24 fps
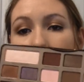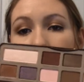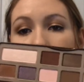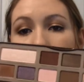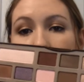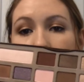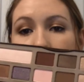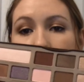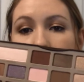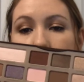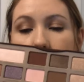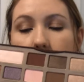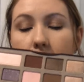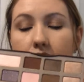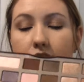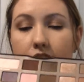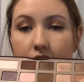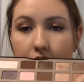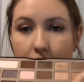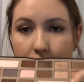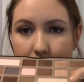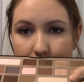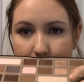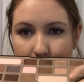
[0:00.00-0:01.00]
and
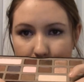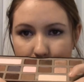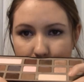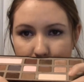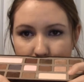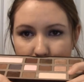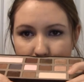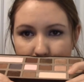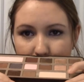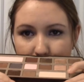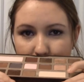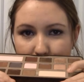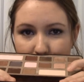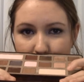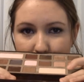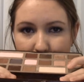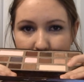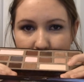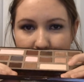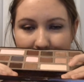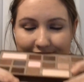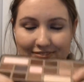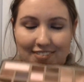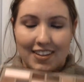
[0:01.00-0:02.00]

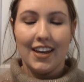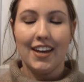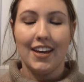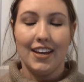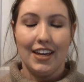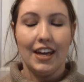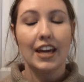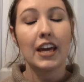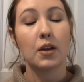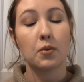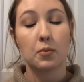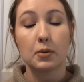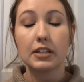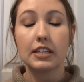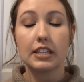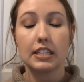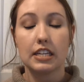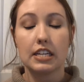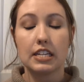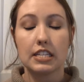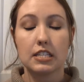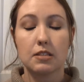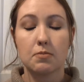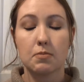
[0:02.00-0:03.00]
it
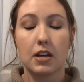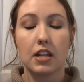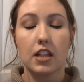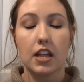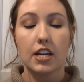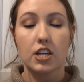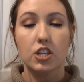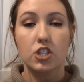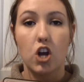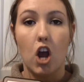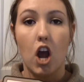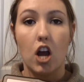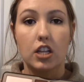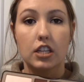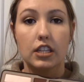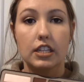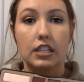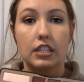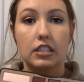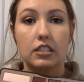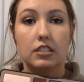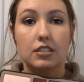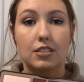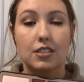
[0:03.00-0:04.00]
really does smell like
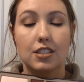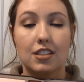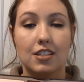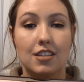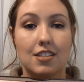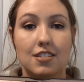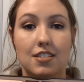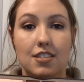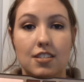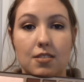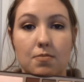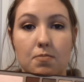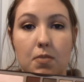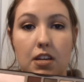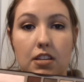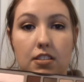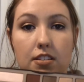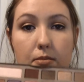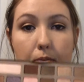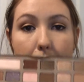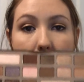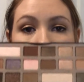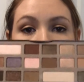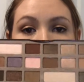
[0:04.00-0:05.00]
chocolate. It
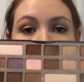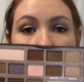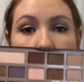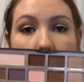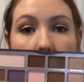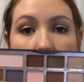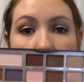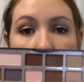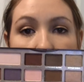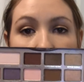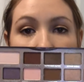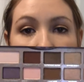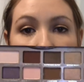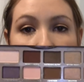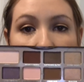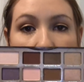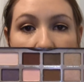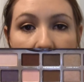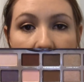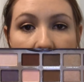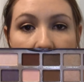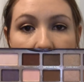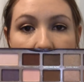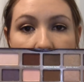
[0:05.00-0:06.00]
smells amazing.
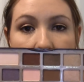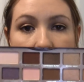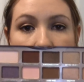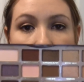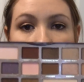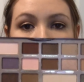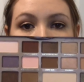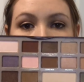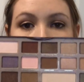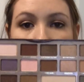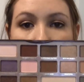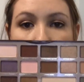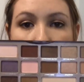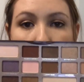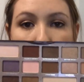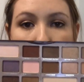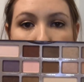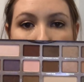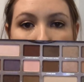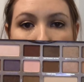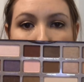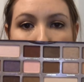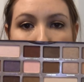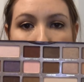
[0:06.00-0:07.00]
And here's
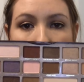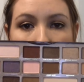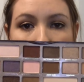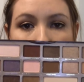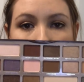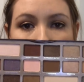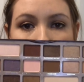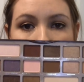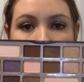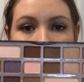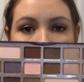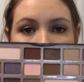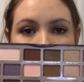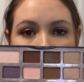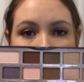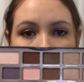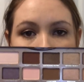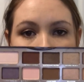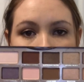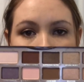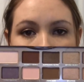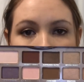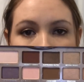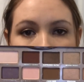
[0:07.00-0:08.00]
what the palette
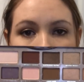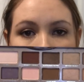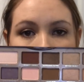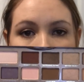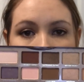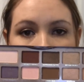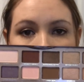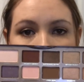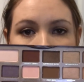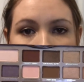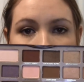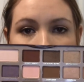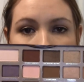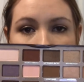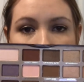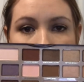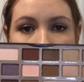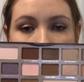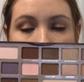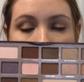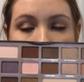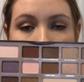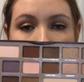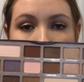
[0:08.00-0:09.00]
looks like,
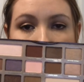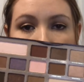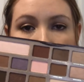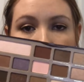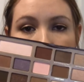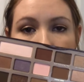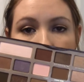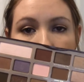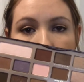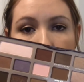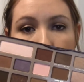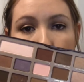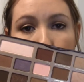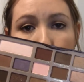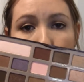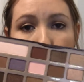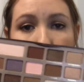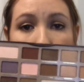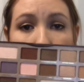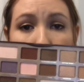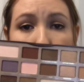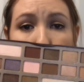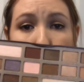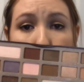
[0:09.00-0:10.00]
and it
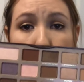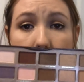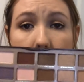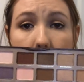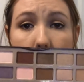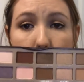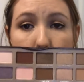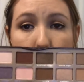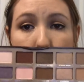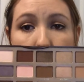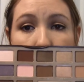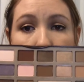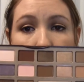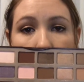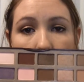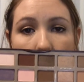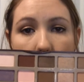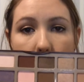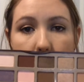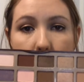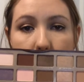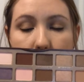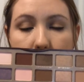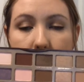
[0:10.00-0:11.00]
has really pretty
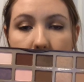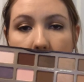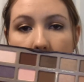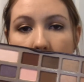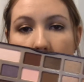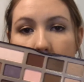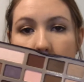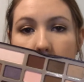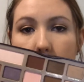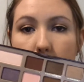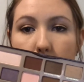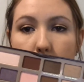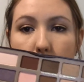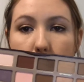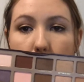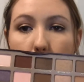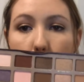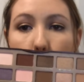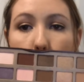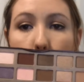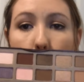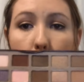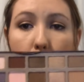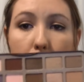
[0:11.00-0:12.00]
colors, and it has some
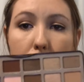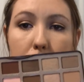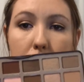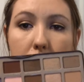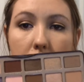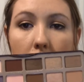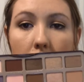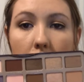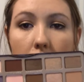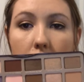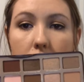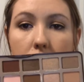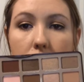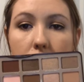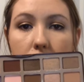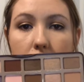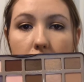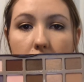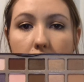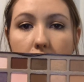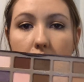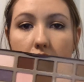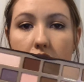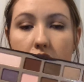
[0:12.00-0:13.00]
warm tones,
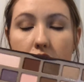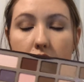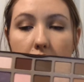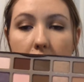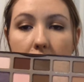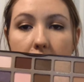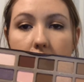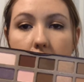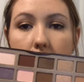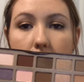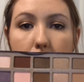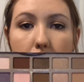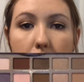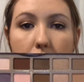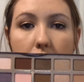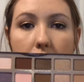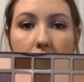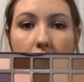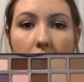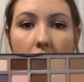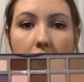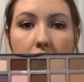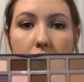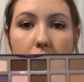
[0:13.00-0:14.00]
so you can do like
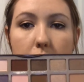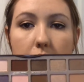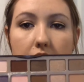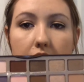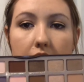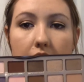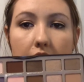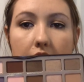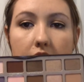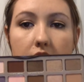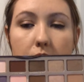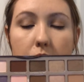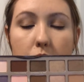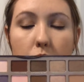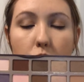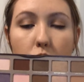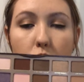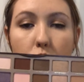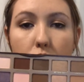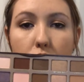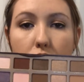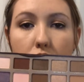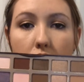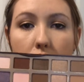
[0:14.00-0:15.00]
smoky eyes with it. It has some
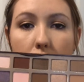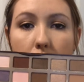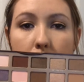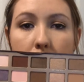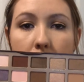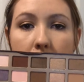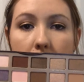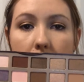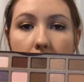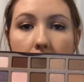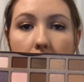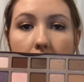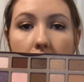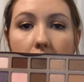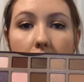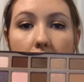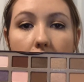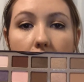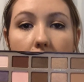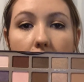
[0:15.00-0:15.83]
cool tones in it,